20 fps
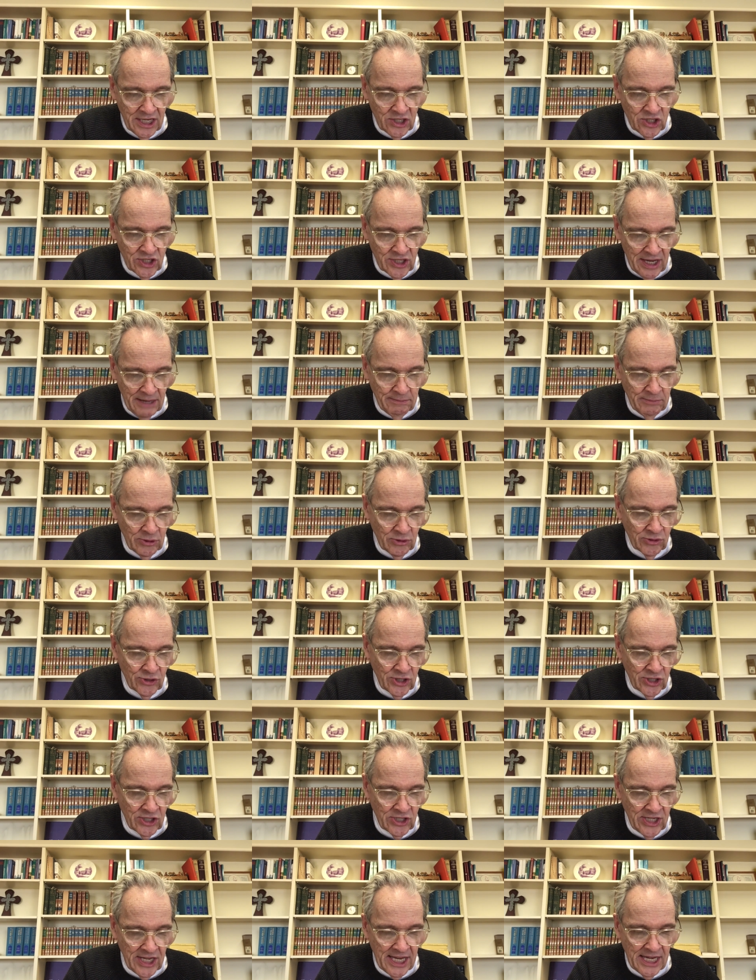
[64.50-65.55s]
assembled to
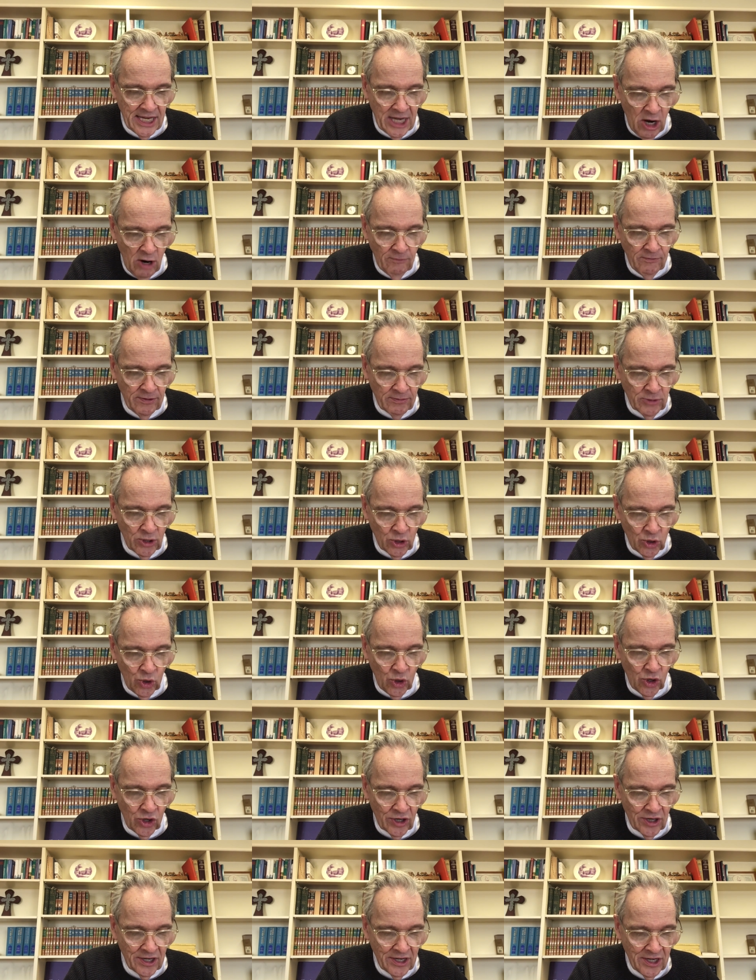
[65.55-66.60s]
seek help from the
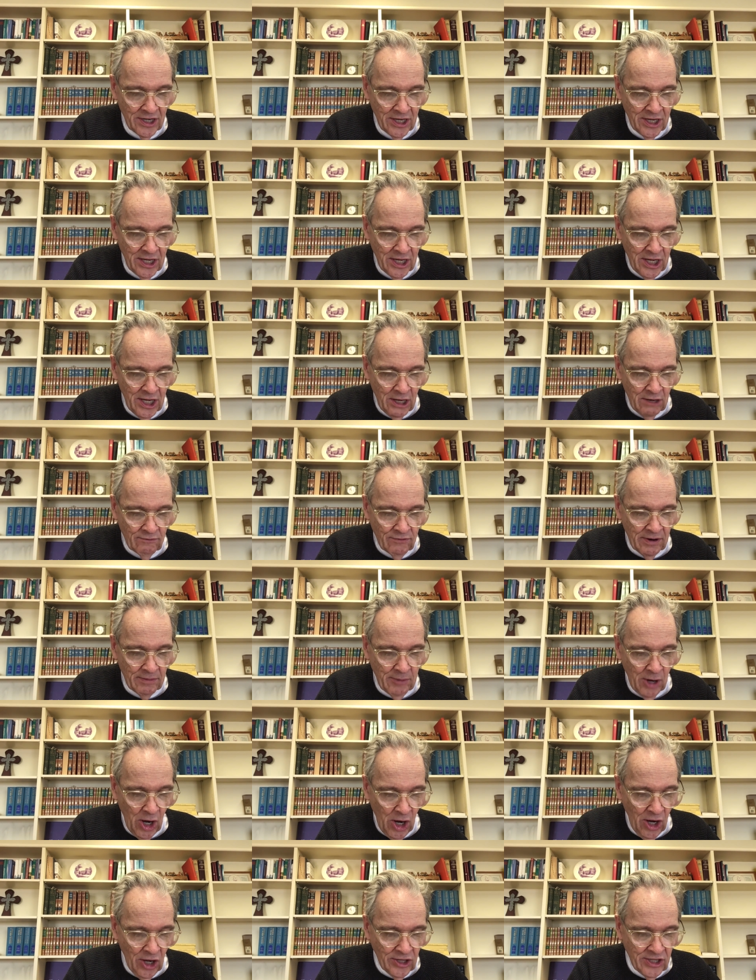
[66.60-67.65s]
Lord. From
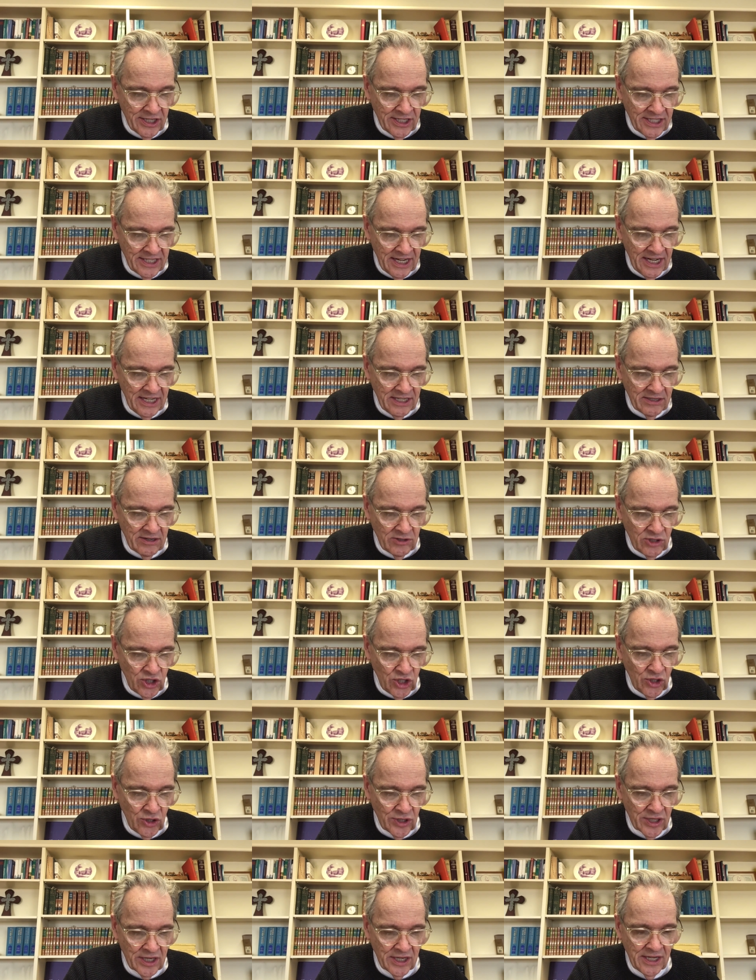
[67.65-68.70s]
all the cities of
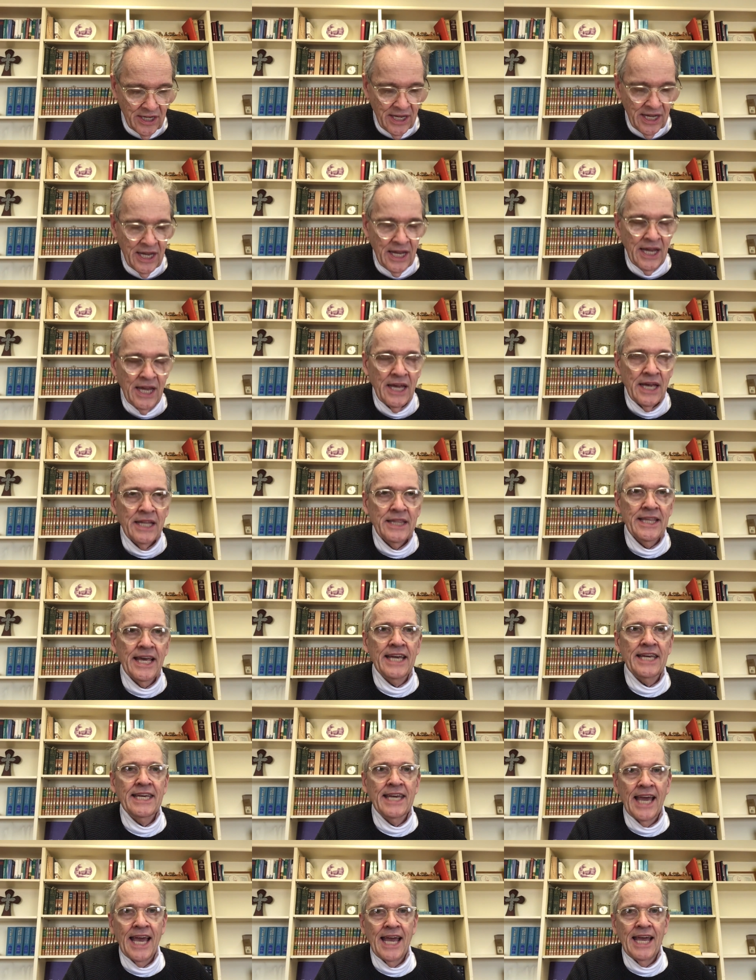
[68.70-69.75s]
Judah, they
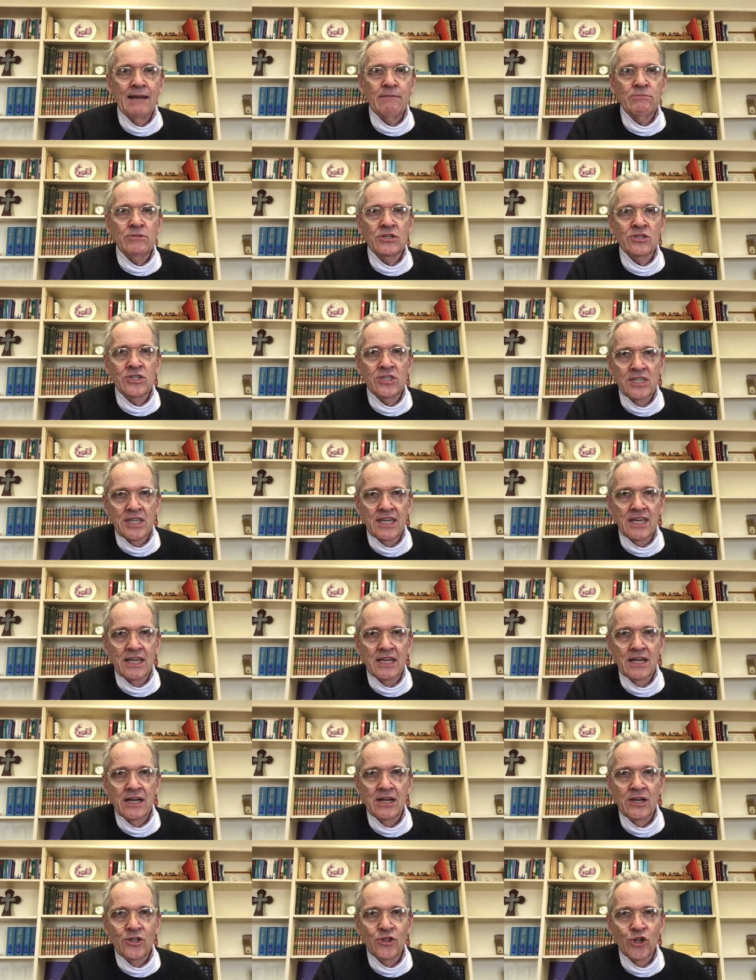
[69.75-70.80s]
came to
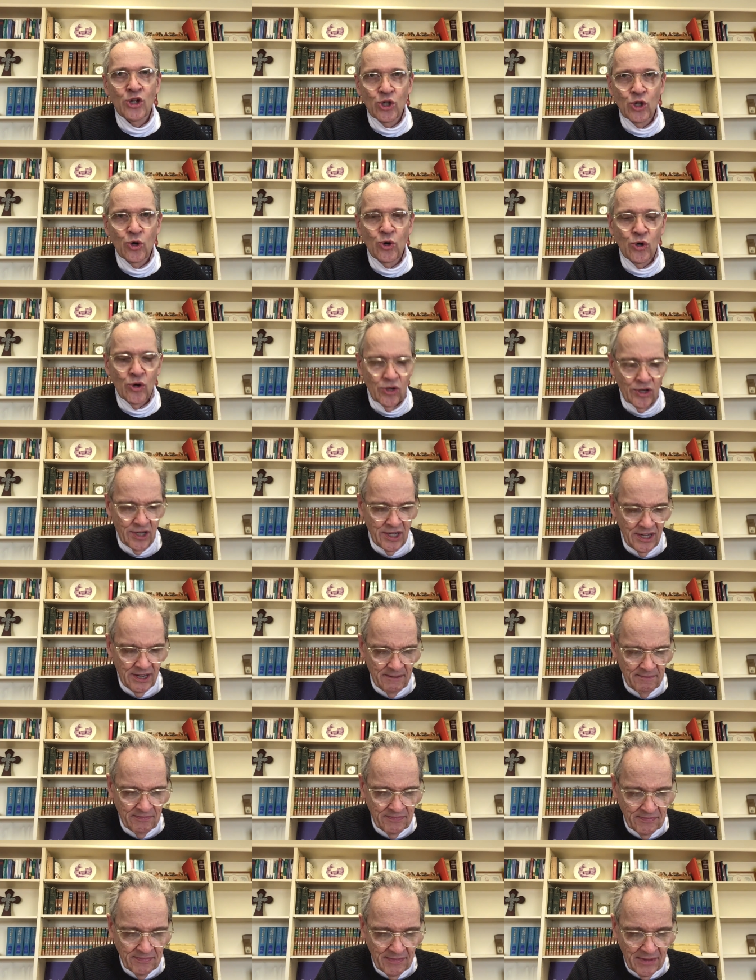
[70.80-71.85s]
seek the Lord.
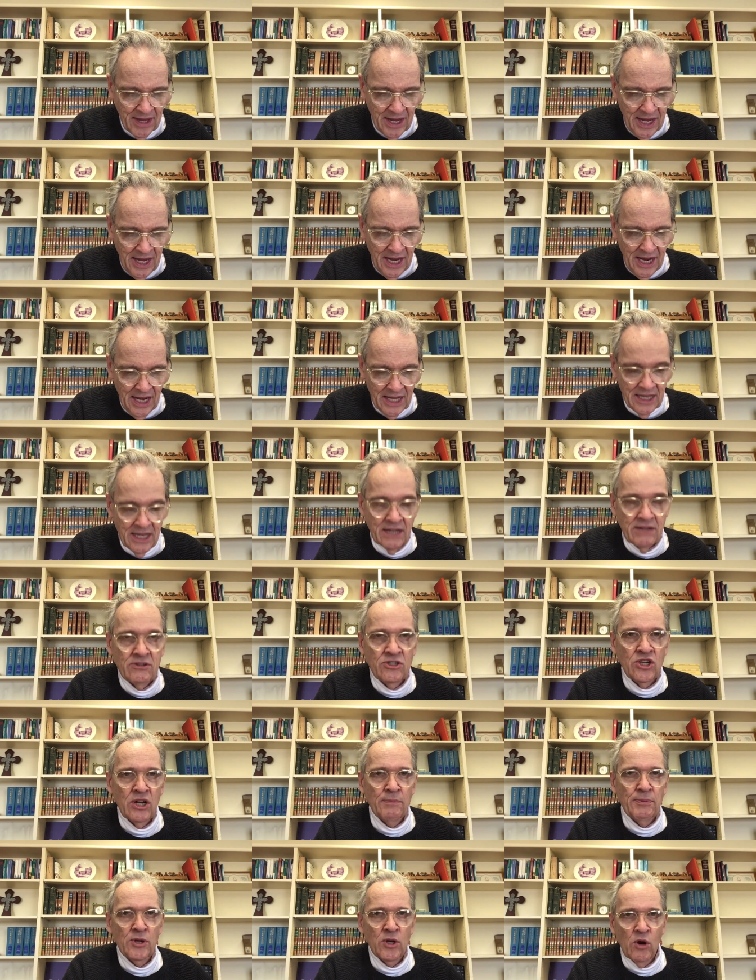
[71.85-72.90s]
And then
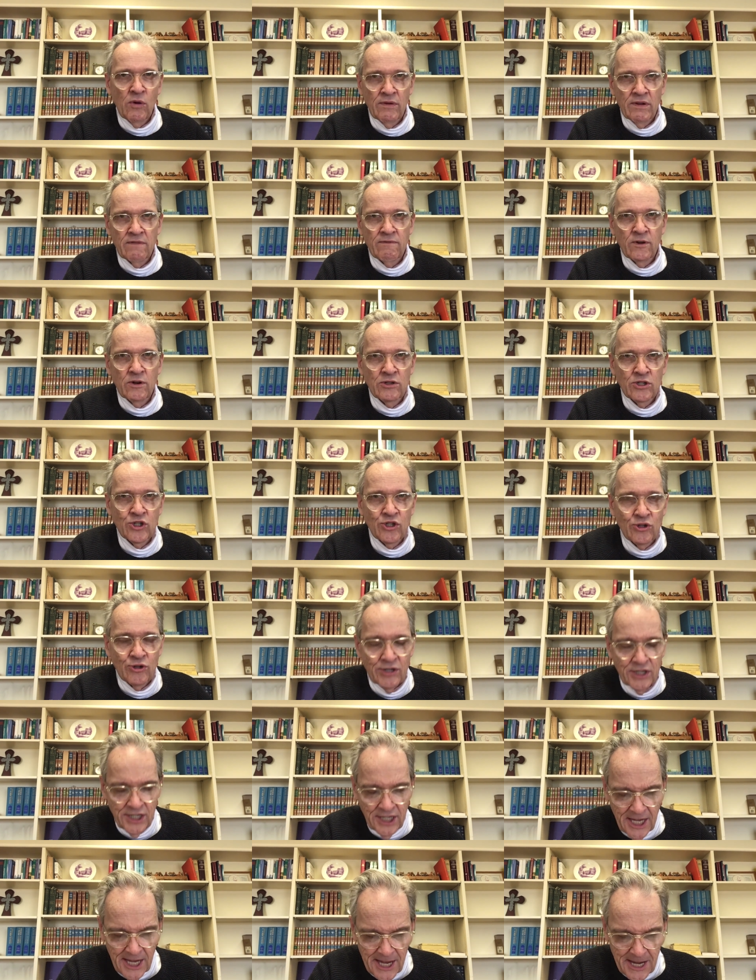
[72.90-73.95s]
jumping over to verse
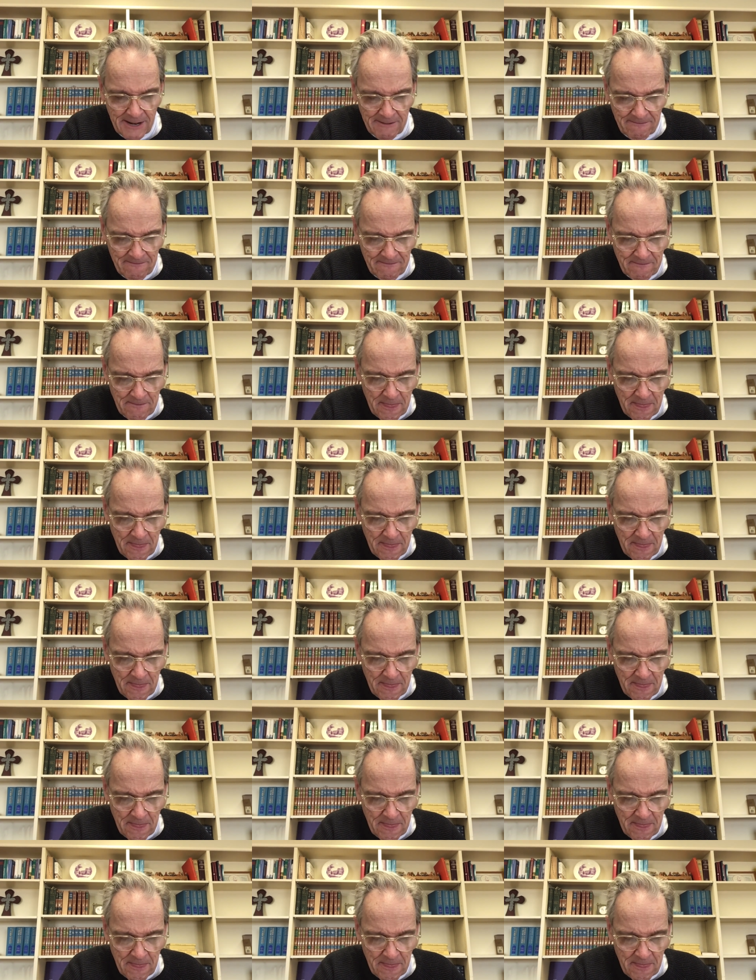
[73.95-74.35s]
13.